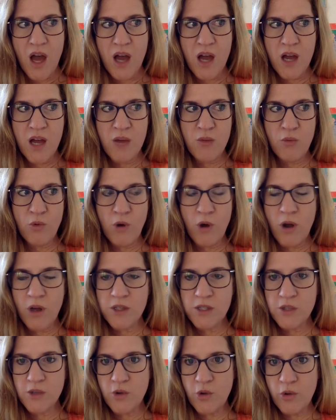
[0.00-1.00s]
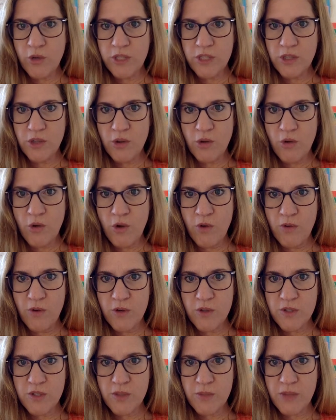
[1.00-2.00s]
Um, we're also going to go
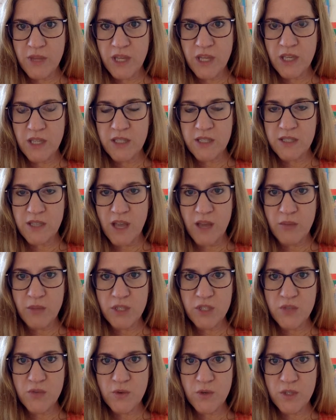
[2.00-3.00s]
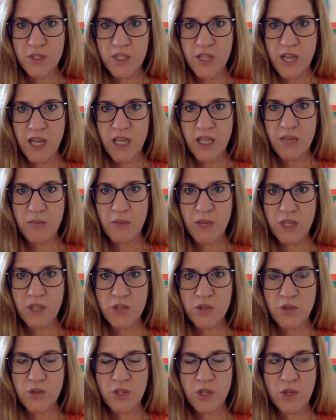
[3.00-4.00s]
over some of the assignments for today to make
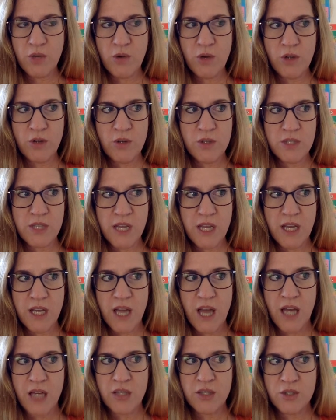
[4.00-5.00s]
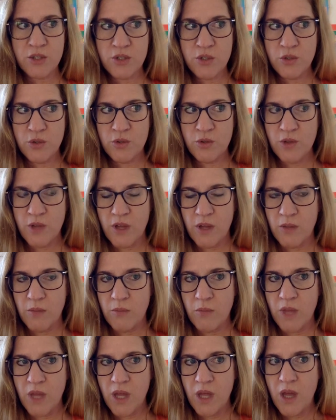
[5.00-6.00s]
sure that you understand how to do
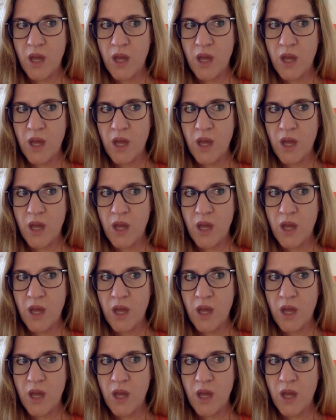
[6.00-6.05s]
them.